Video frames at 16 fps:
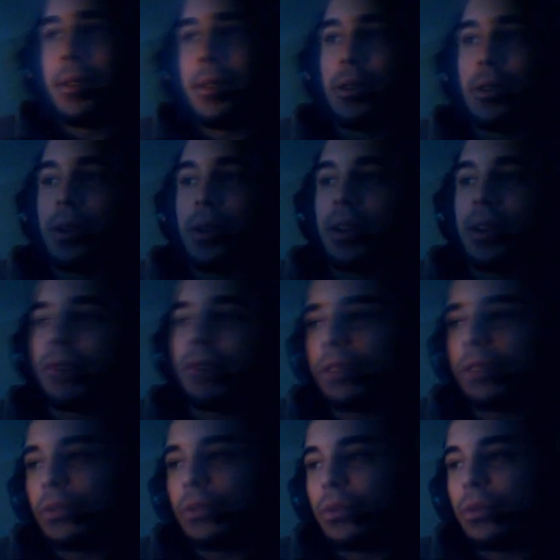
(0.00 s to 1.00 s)
Quite a
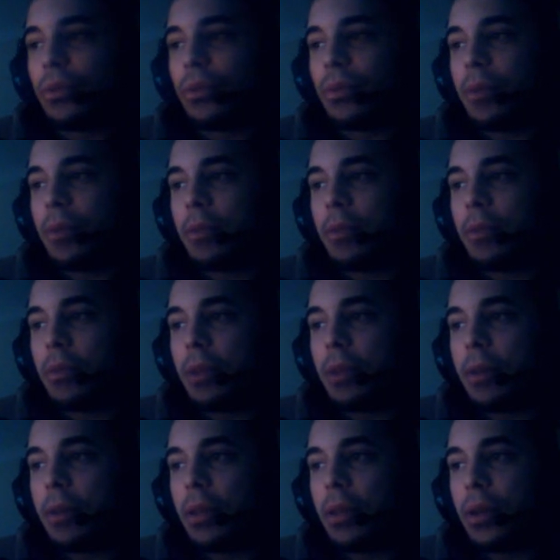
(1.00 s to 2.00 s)
few, well, probably
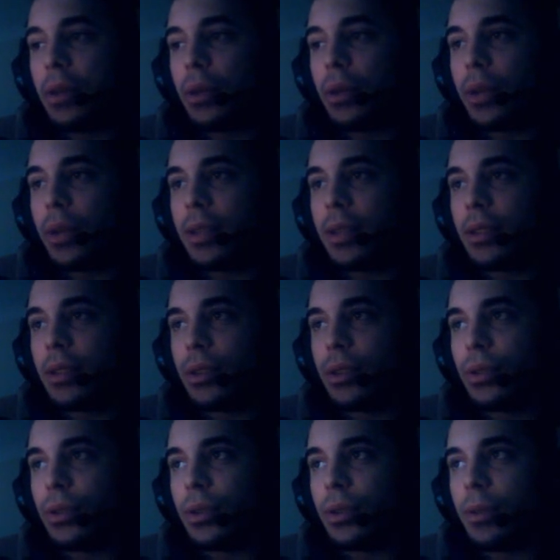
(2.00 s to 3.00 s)
about 3 weeks in
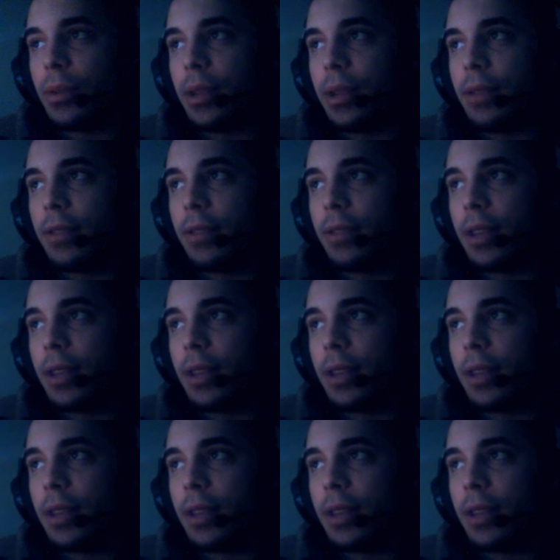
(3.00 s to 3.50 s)
total, I believe.